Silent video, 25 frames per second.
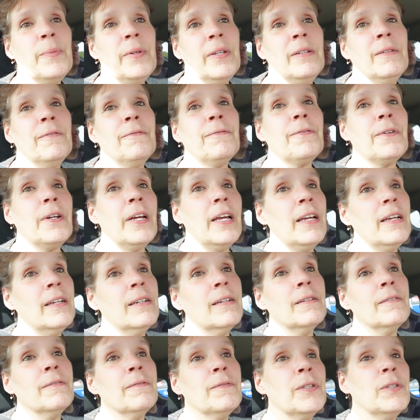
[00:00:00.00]
been afraid
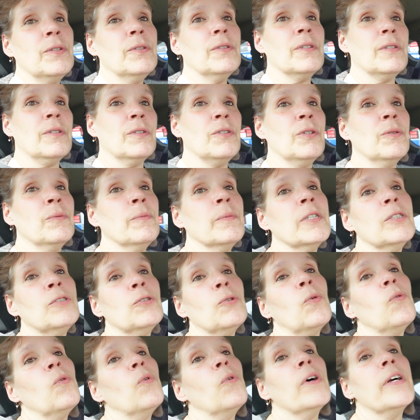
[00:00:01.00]
of using too much
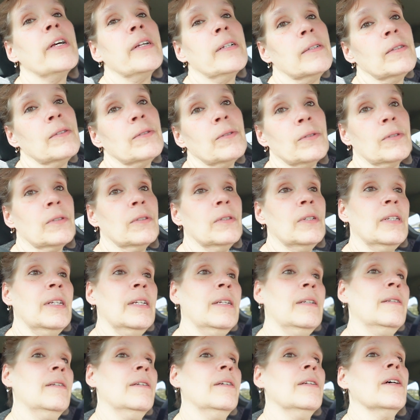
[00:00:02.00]
oil or,
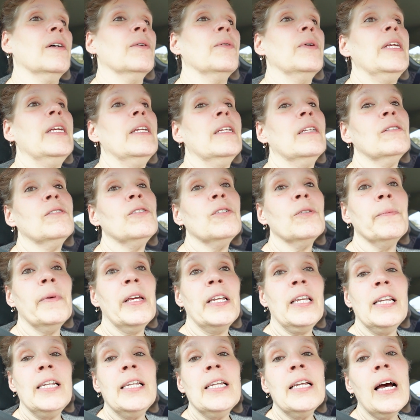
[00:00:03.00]
eat, you know, eating too
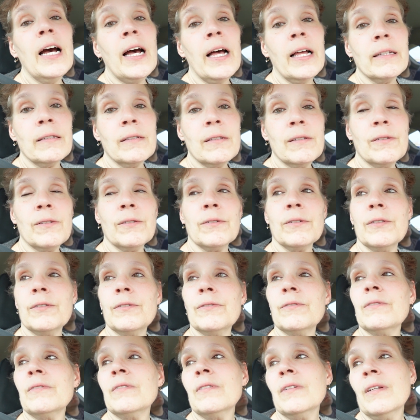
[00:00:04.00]
many nuts. Or
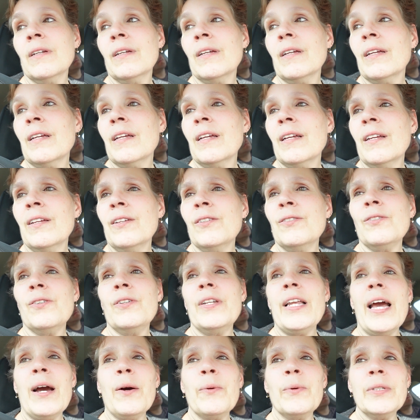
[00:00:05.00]
mm. So
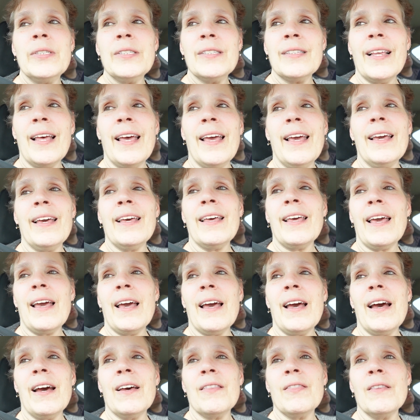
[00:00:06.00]
now it's like
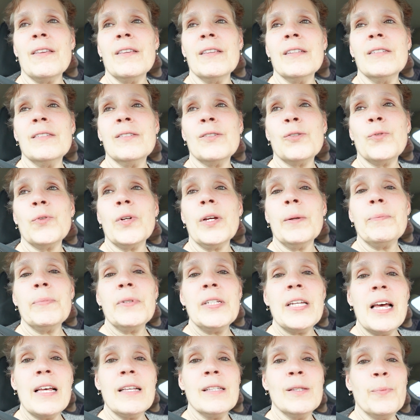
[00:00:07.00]
the
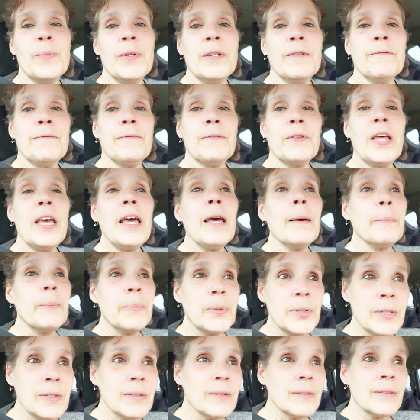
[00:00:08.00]
script has been
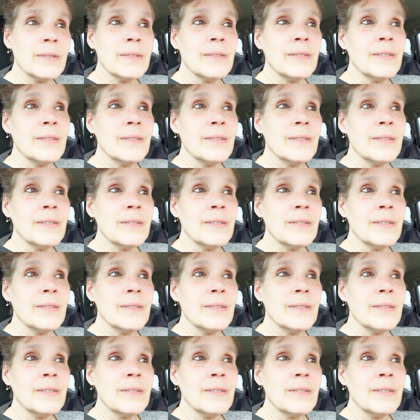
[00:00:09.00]
flipped.